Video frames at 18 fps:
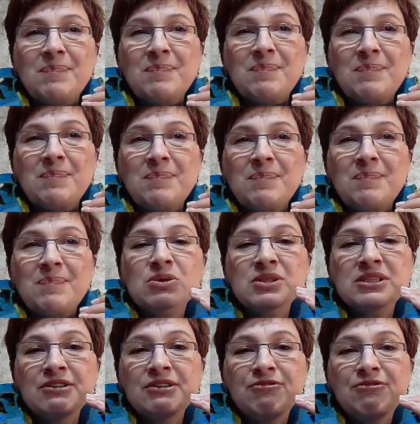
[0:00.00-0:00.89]

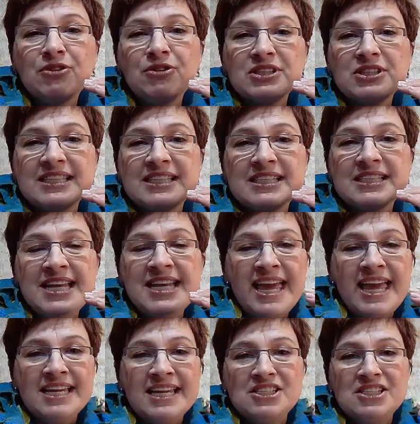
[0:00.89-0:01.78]
not the first
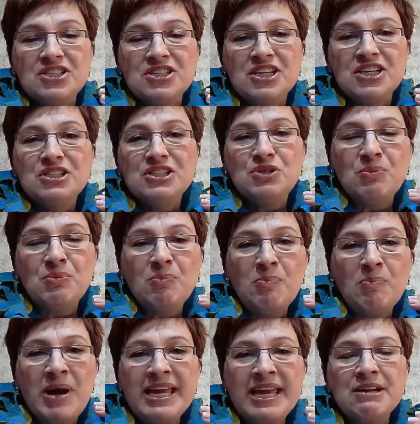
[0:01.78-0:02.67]
stage to
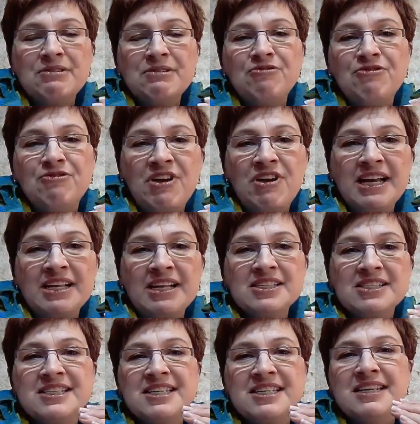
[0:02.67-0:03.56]
make
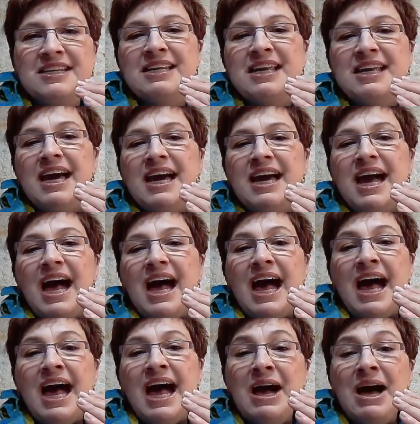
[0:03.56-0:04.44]
felting
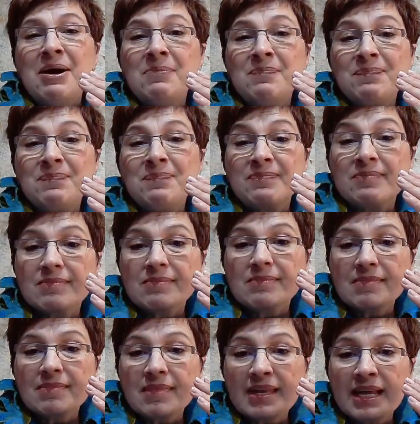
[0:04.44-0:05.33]

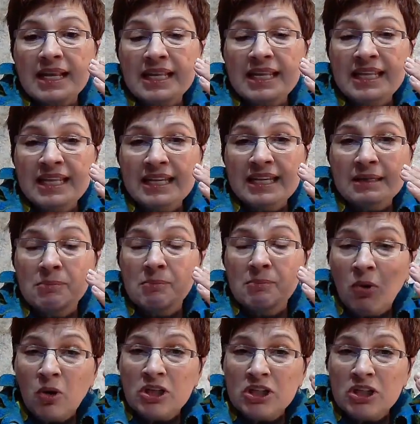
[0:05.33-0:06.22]

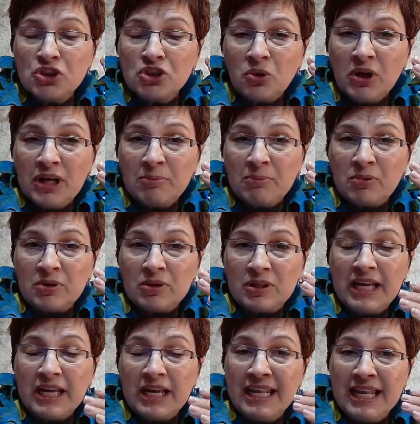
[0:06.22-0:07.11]
more
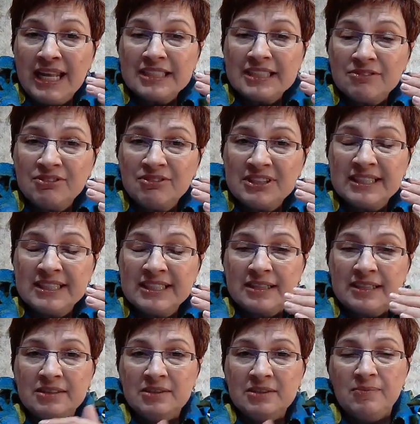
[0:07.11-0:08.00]
enjoyable, less
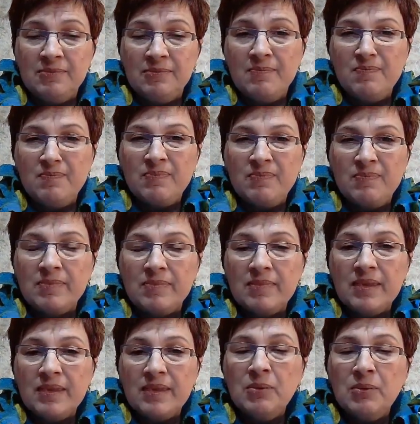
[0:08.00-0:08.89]
physical.
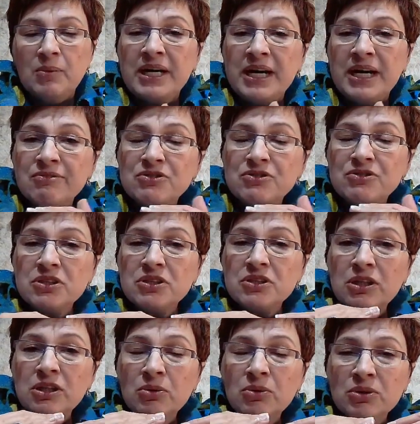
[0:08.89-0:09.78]
We have to
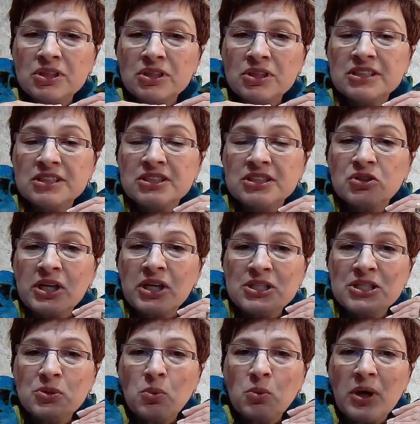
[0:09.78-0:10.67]
look
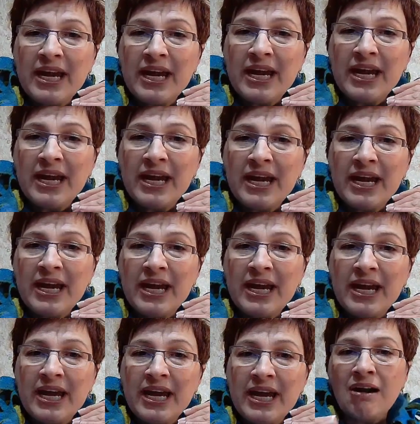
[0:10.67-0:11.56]
straight away
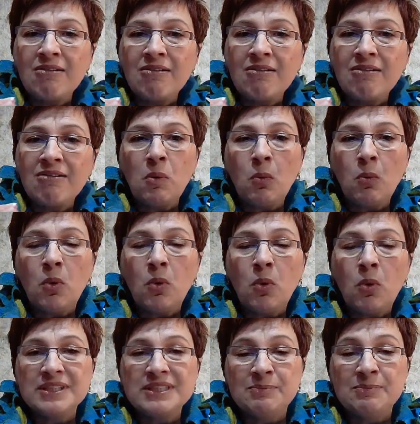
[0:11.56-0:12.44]
into our
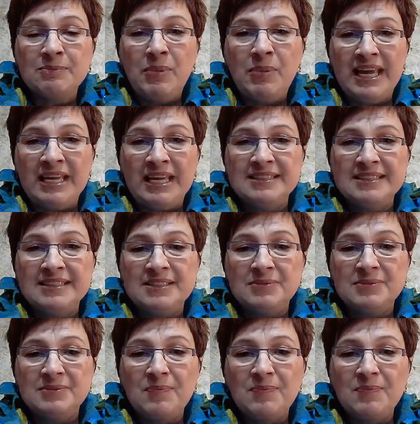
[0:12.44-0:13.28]
workspace.